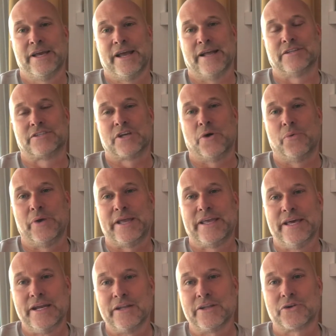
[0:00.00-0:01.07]
And so we
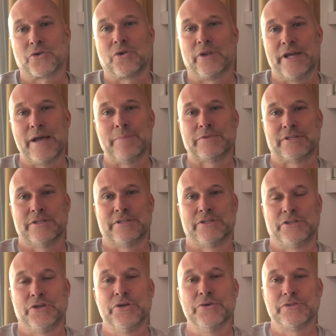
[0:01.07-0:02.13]
get a little glimpse
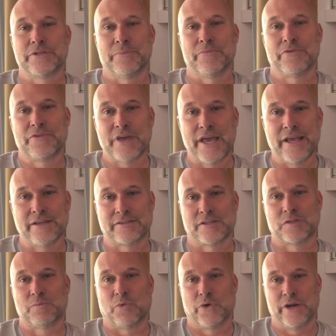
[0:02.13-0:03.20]
into some things
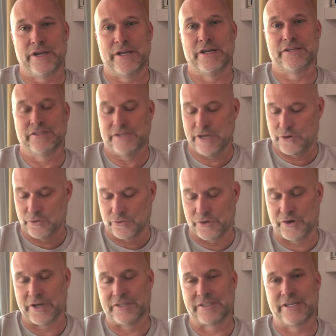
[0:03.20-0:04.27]
this morning in Ezekiel
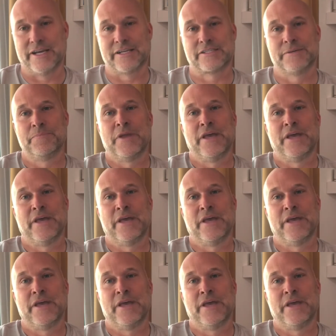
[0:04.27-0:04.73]
36.